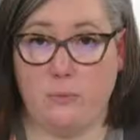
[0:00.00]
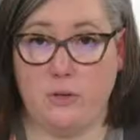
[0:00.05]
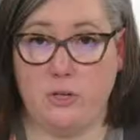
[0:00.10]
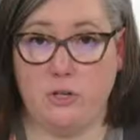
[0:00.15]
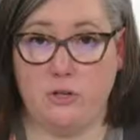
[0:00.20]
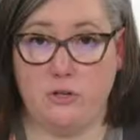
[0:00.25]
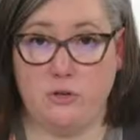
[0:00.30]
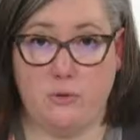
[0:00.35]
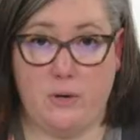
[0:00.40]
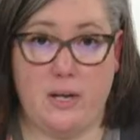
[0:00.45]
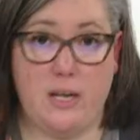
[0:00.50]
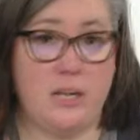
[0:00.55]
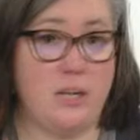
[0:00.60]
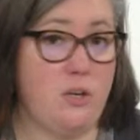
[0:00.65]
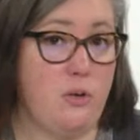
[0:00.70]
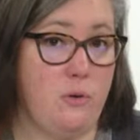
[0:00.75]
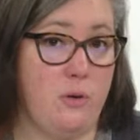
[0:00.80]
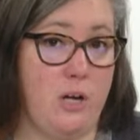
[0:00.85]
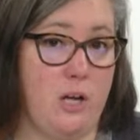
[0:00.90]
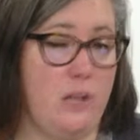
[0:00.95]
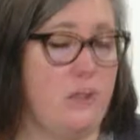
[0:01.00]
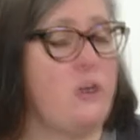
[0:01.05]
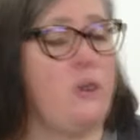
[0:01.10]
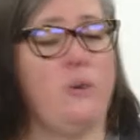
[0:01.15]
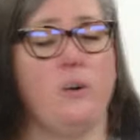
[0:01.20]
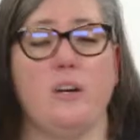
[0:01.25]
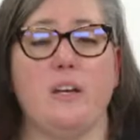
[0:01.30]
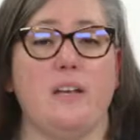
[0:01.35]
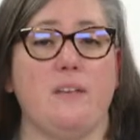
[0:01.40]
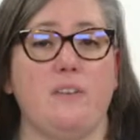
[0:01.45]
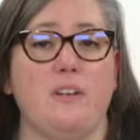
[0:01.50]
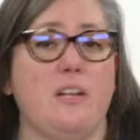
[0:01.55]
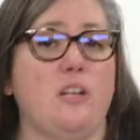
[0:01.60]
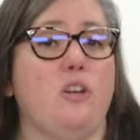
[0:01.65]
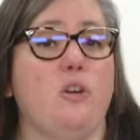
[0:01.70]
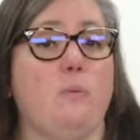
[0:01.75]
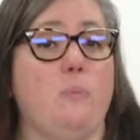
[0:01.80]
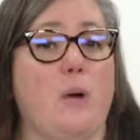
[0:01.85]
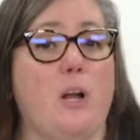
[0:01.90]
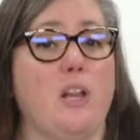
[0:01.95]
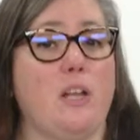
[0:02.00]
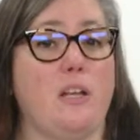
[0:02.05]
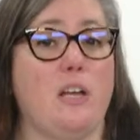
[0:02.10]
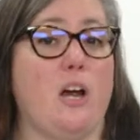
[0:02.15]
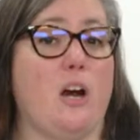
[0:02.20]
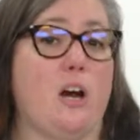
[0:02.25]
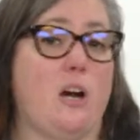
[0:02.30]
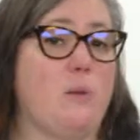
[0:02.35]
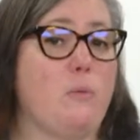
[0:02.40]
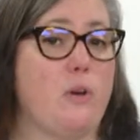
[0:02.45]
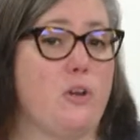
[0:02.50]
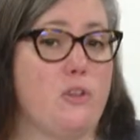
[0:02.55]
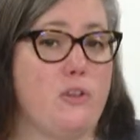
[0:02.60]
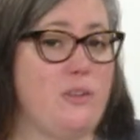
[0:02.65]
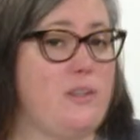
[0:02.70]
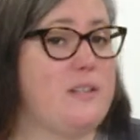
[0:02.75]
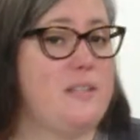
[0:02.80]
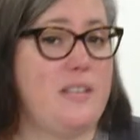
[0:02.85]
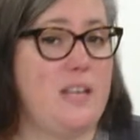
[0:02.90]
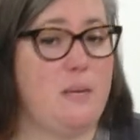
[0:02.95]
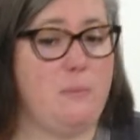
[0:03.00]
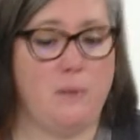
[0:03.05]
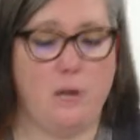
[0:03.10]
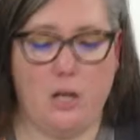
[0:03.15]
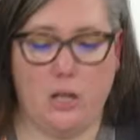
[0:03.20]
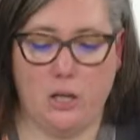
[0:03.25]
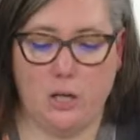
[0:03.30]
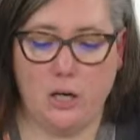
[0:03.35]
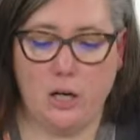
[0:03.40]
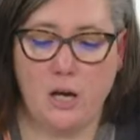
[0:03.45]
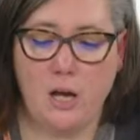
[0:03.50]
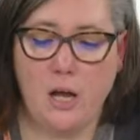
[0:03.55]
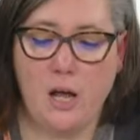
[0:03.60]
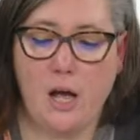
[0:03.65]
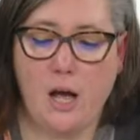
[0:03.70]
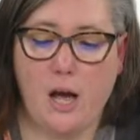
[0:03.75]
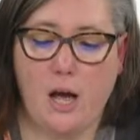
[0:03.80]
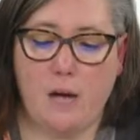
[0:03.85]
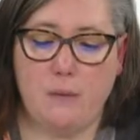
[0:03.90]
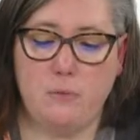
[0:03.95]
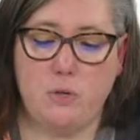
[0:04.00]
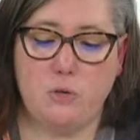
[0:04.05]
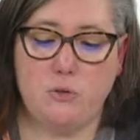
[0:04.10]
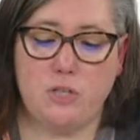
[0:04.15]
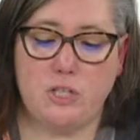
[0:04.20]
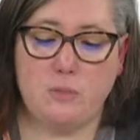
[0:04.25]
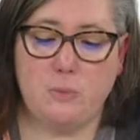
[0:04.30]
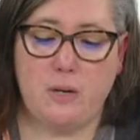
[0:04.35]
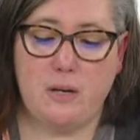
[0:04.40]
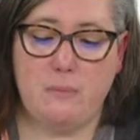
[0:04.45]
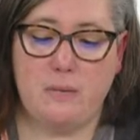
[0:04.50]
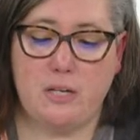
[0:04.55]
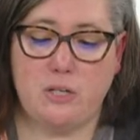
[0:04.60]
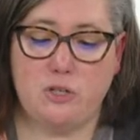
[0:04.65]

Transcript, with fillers: when you're joining a new color or even a new ball of yarn where they're the same color. Um, you just want to make